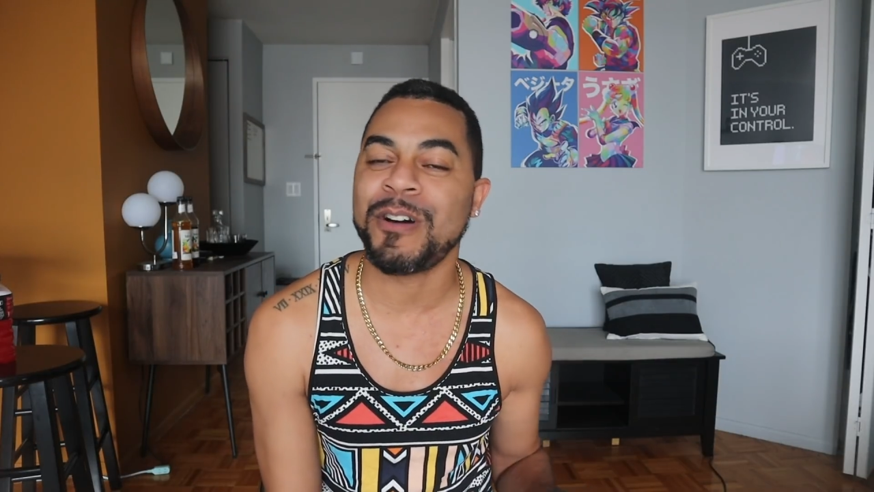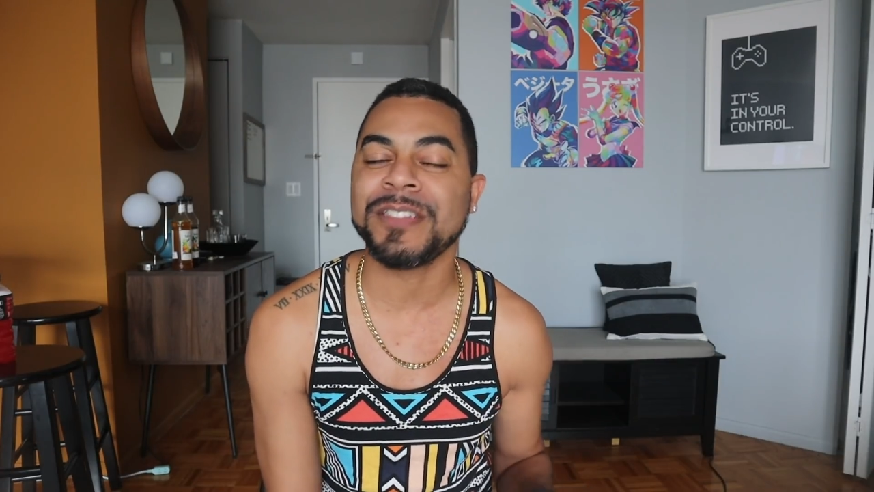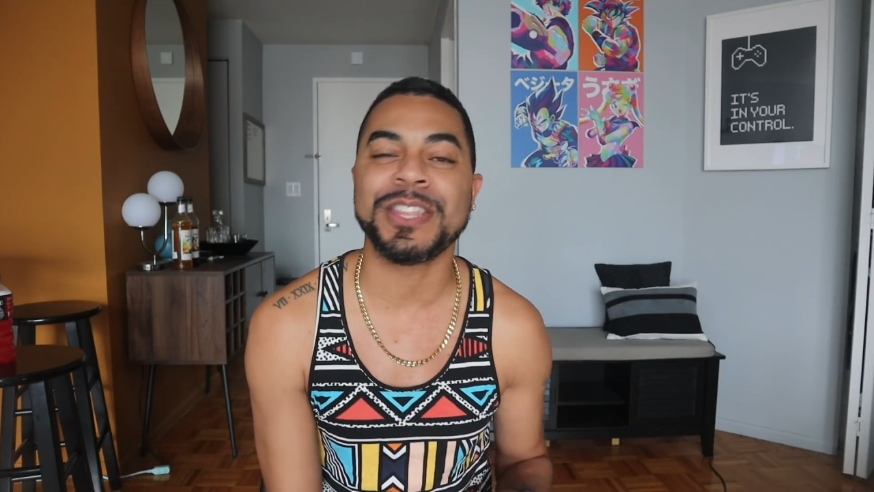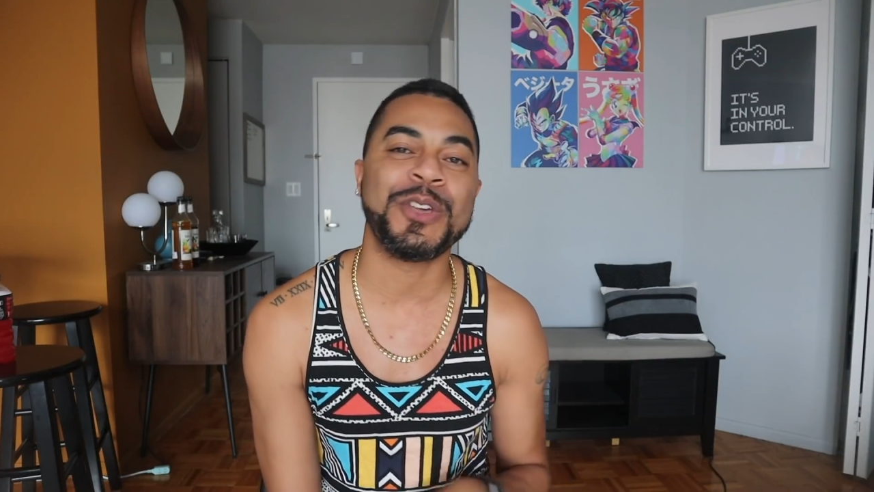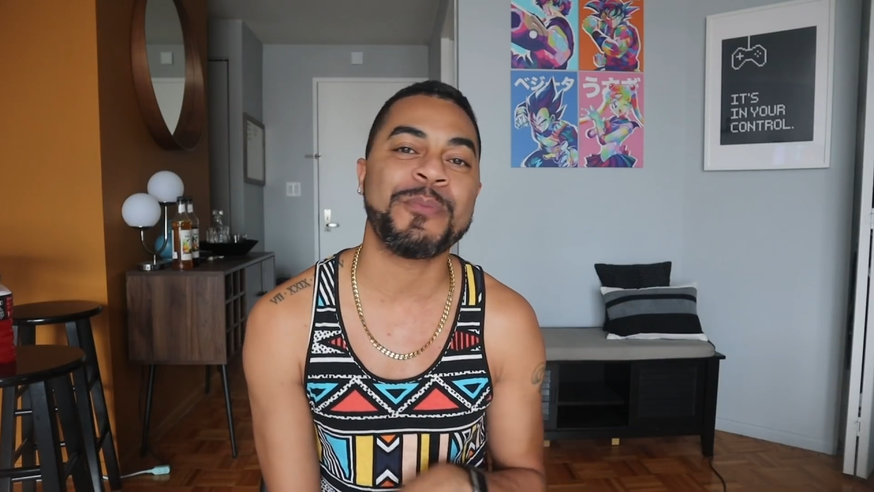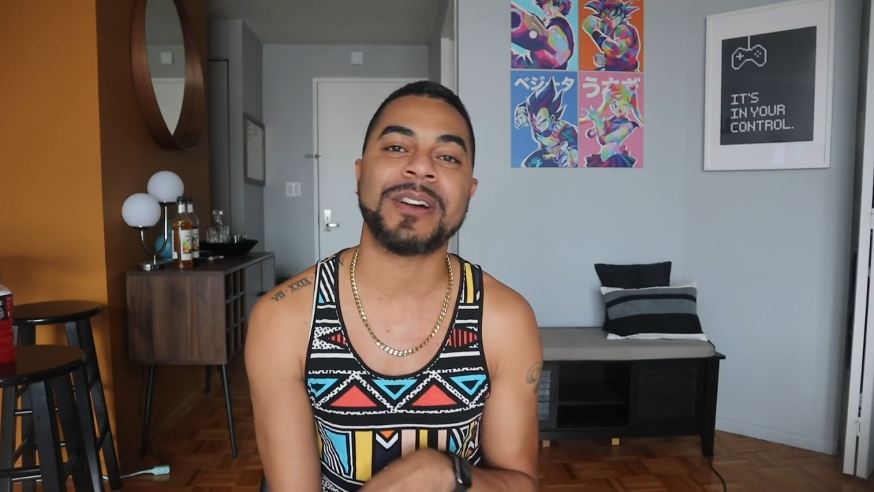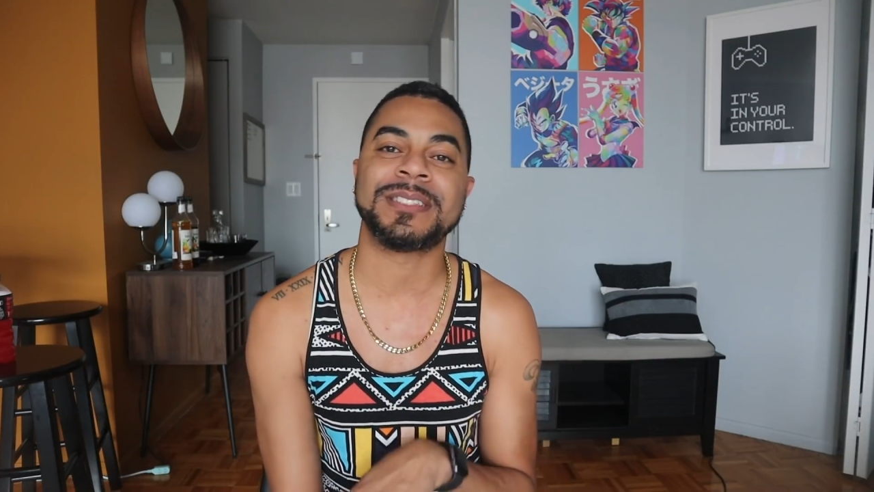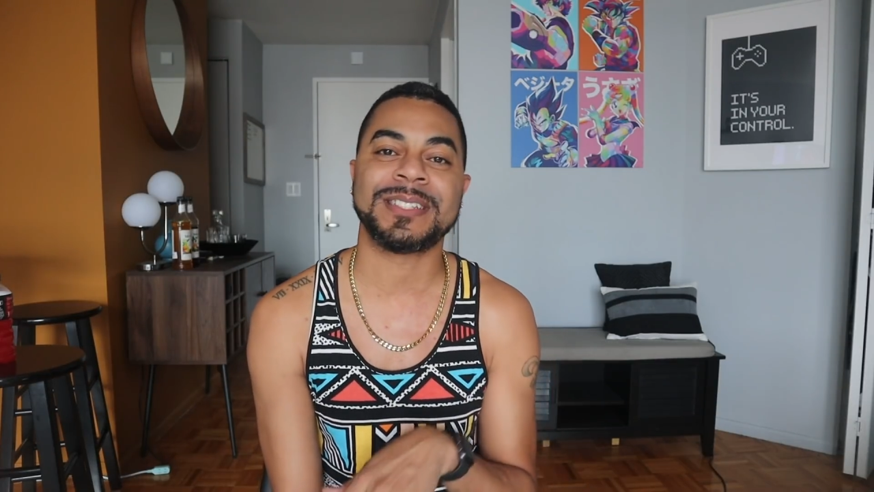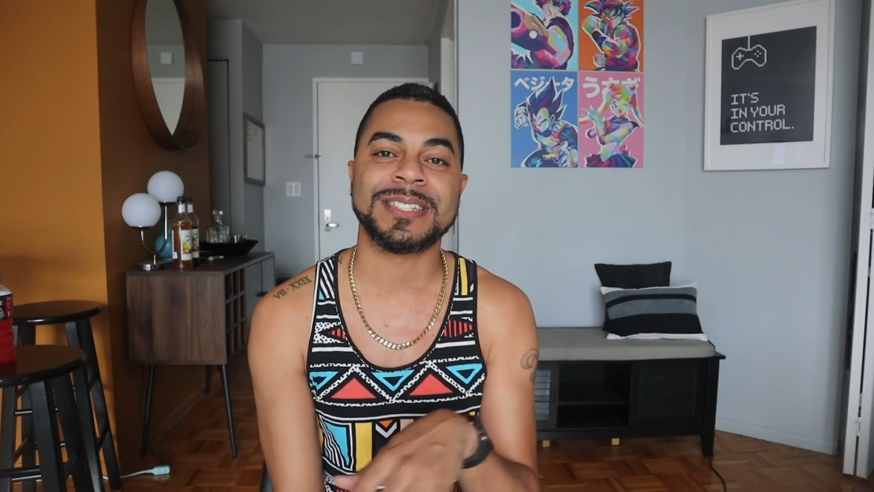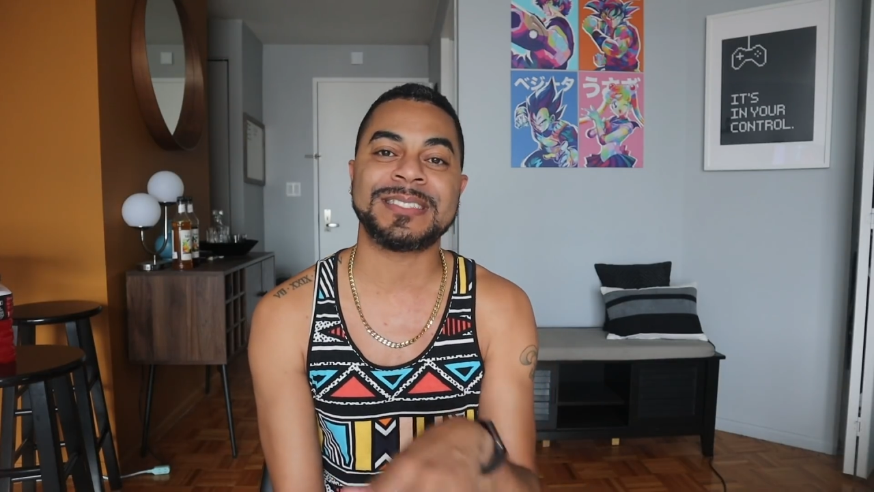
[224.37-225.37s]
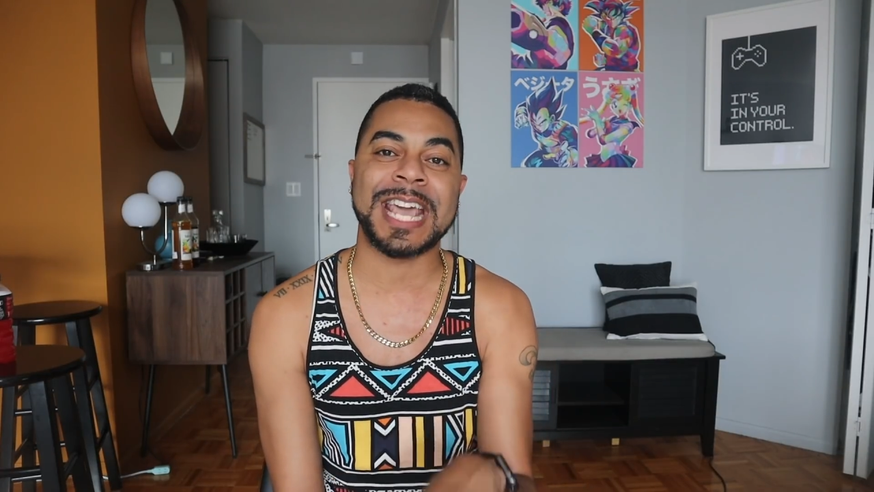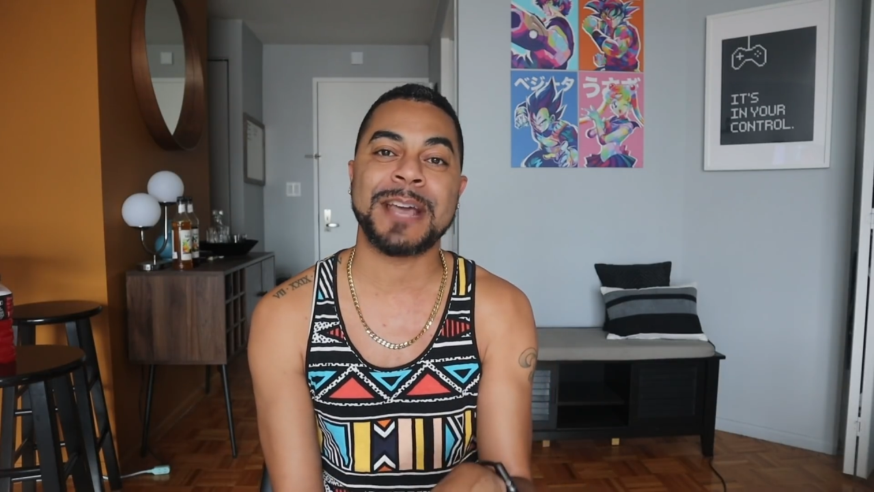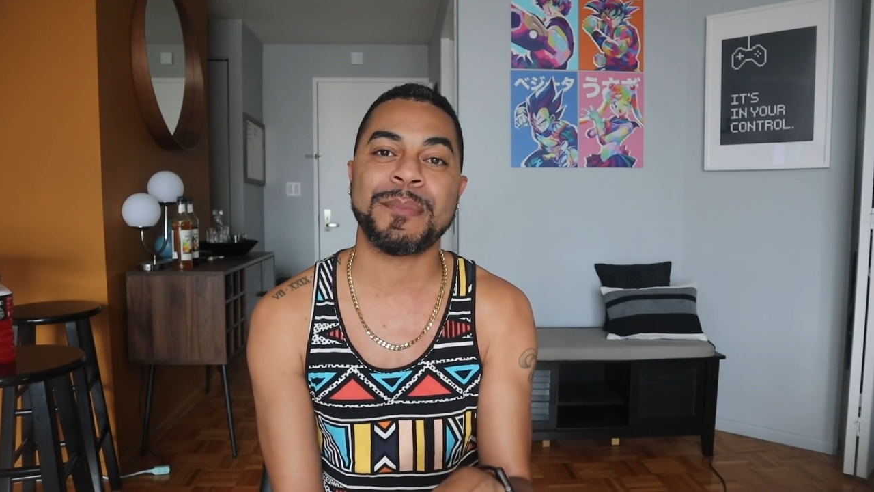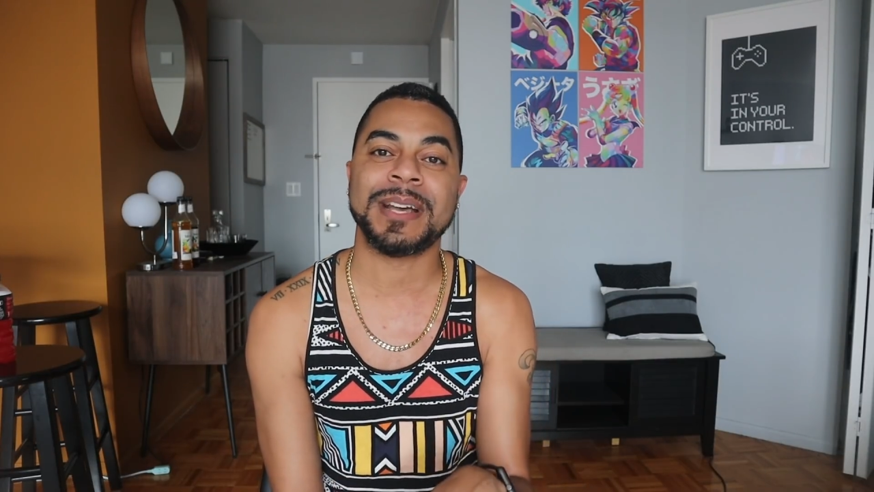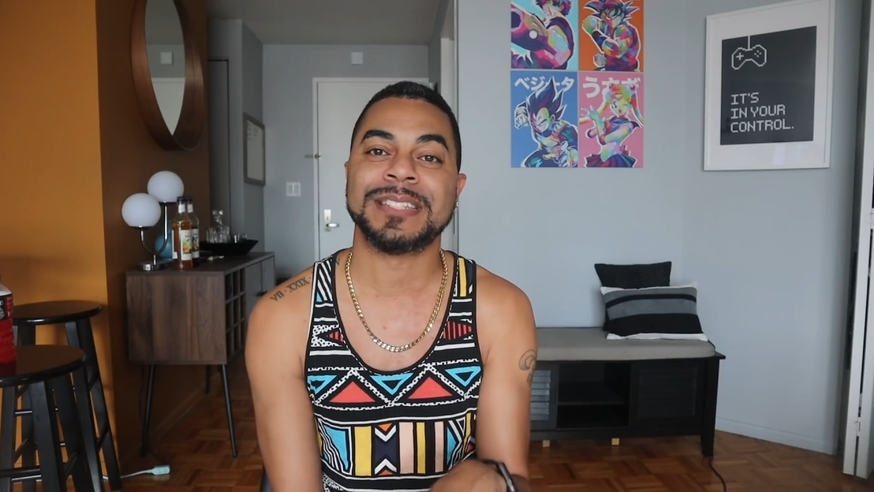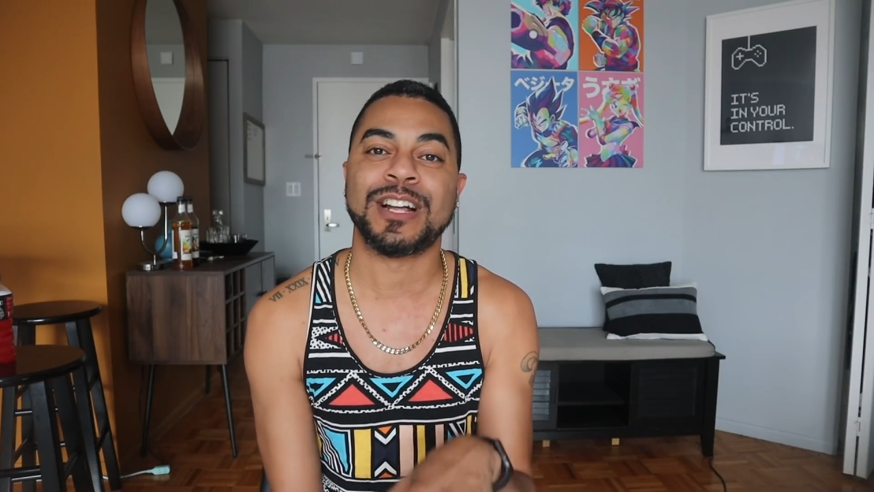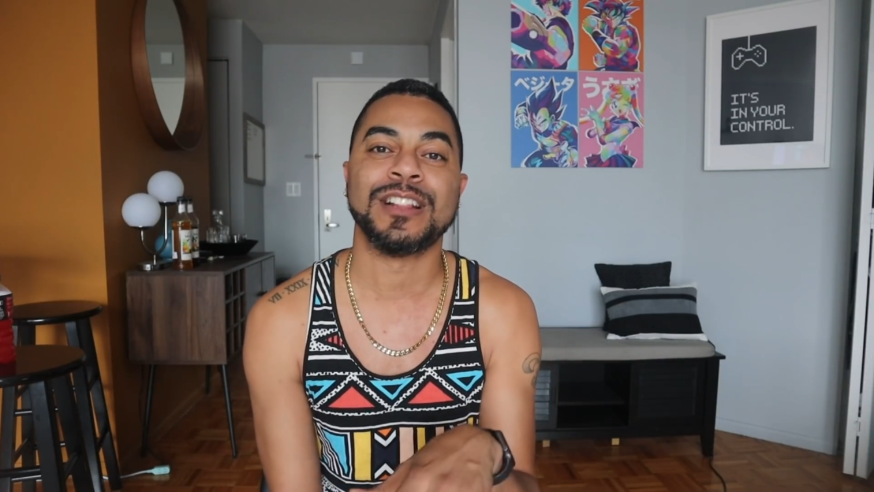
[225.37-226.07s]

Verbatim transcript: The only thing you brought to this table is a